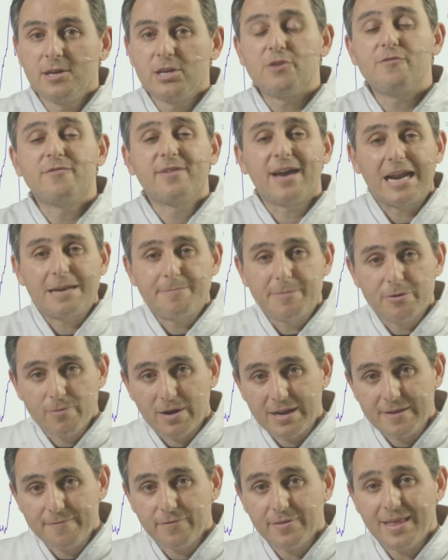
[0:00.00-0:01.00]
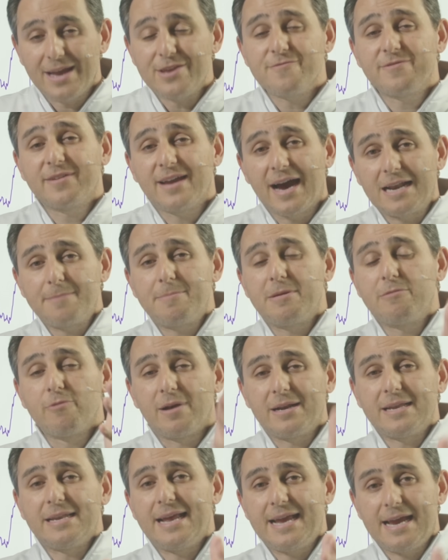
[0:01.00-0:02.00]
You've got to be ready for that. You've got to be
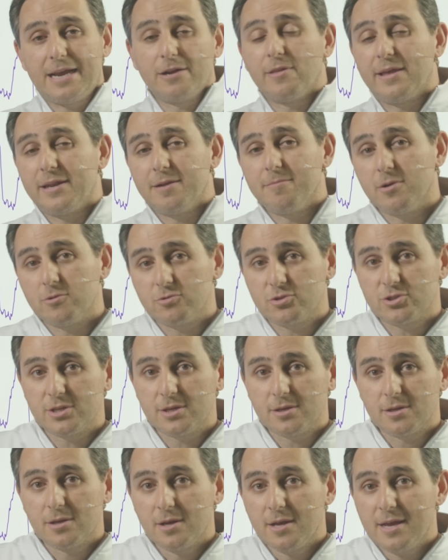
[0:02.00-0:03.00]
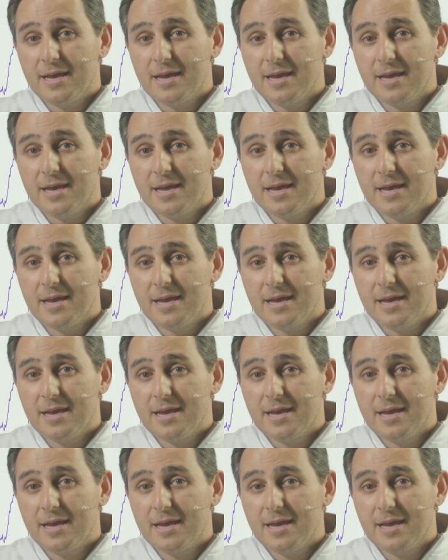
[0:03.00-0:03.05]
ready to handle that emotion.